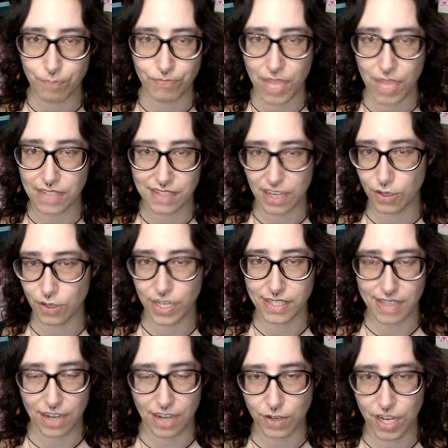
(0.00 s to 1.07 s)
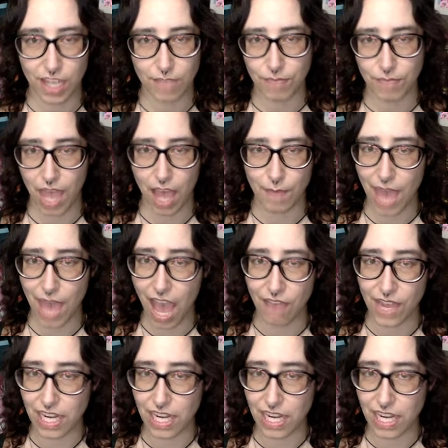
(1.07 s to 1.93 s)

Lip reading: etc., etc. Have